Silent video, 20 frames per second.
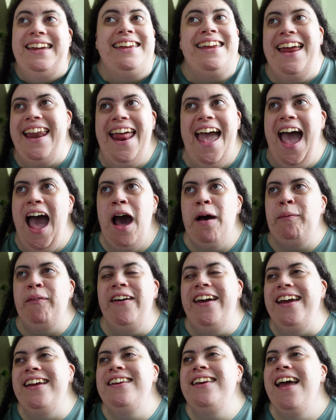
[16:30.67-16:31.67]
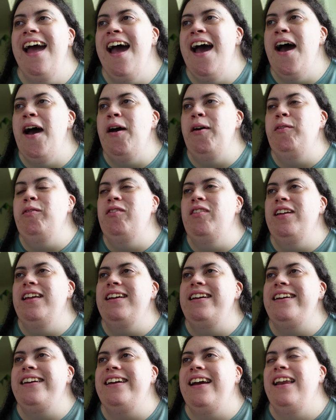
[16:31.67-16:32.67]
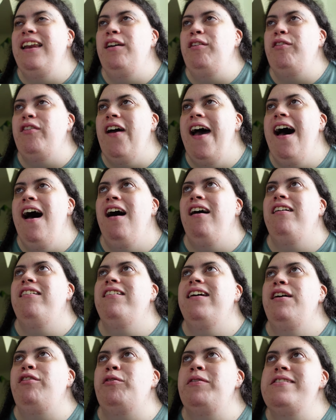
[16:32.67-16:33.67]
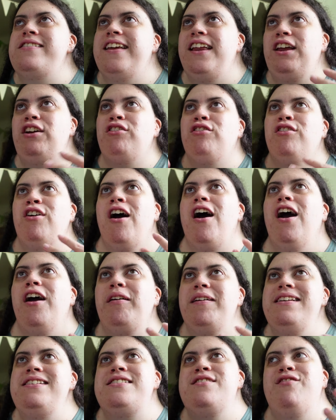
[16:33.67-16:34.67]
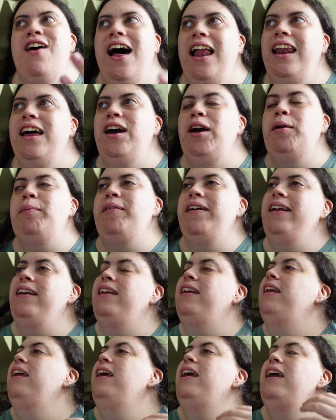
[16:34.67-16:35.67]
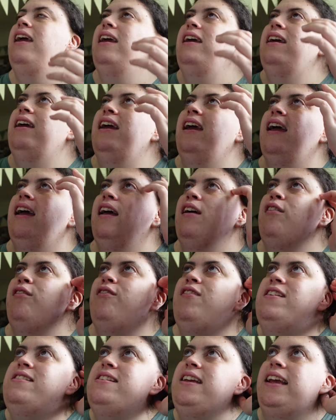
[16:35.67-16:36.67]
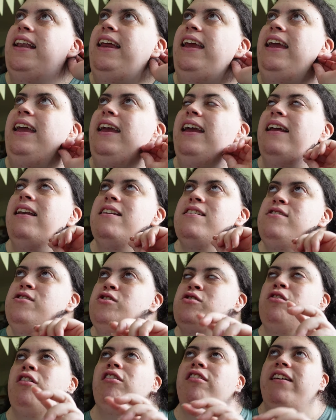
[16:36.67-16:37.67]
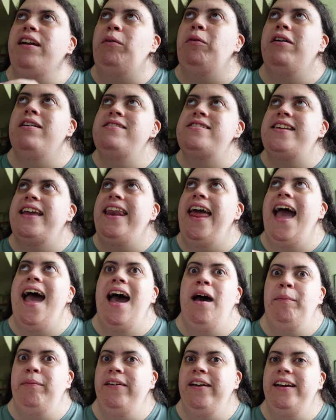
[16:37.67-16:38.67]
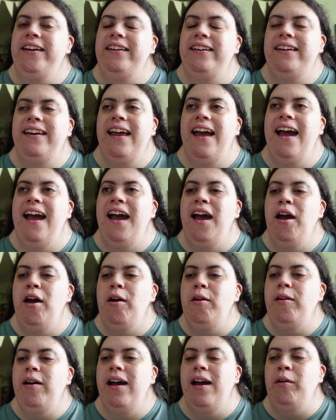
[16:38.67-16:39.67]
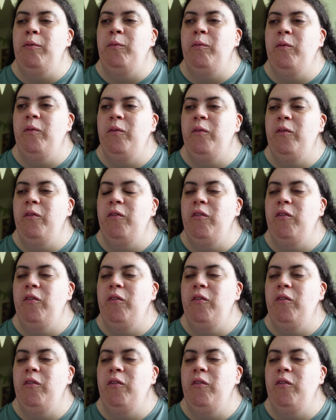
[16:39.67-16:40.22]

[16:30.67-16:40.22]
gonna happen, kind of how everyone's gonna grow and develop, and physically in the story what's going to happen, and